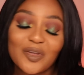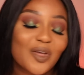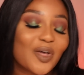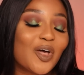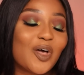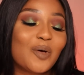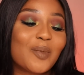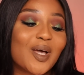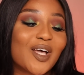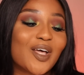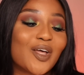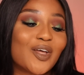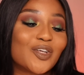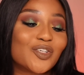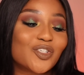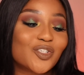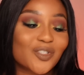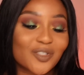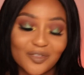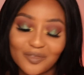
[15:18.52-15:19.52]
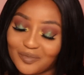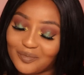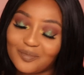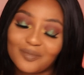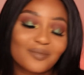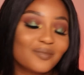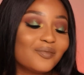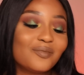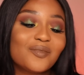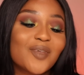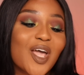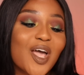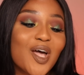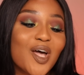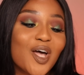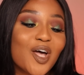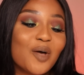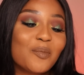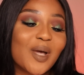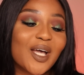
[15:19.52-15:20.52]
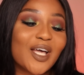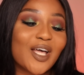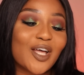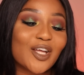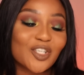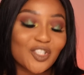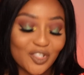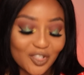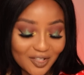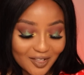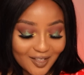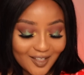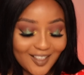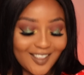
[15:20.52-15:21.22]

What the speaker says: Oh my gosh. Oh my gosh.